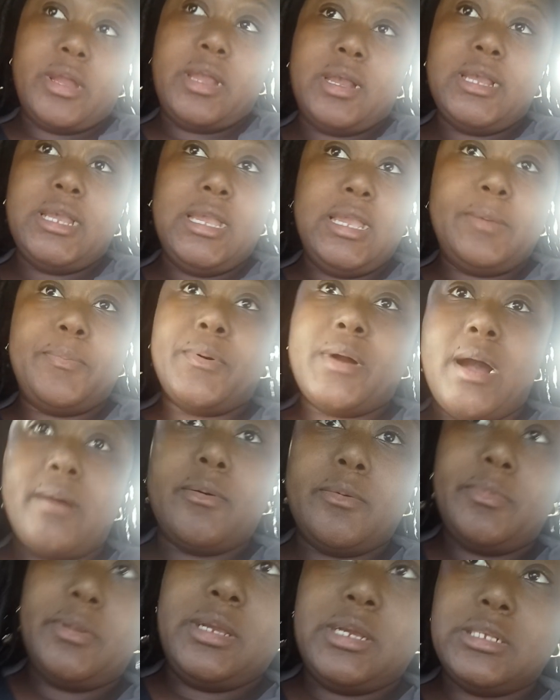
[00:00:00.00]
he
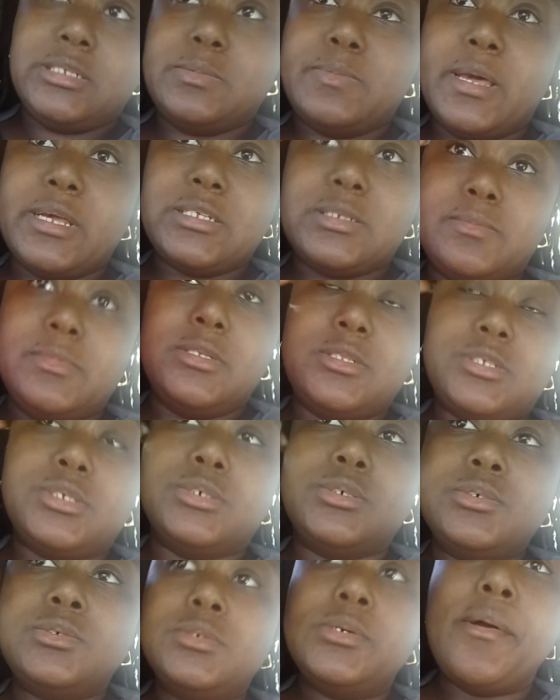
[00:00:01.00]
probably expects me
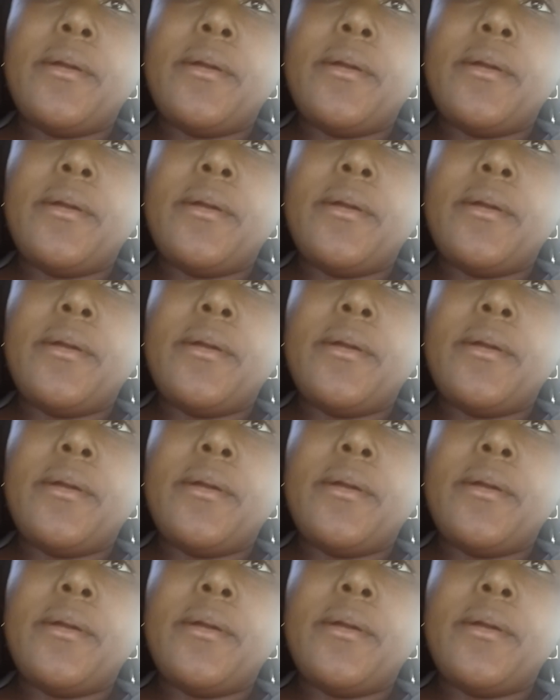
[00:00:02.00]
to.